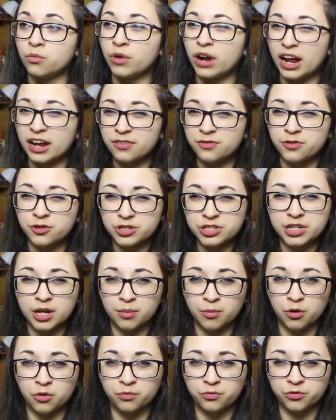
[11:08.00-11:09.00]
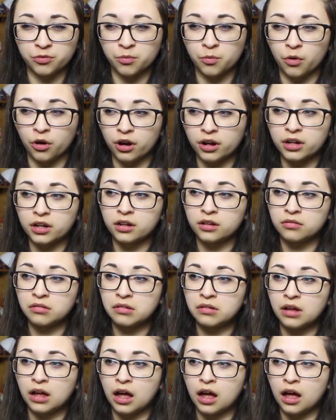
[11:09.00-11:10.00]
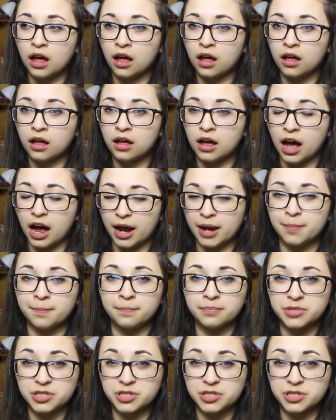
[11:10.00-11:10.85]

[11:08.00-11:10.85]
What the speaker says: When I first come home from work, I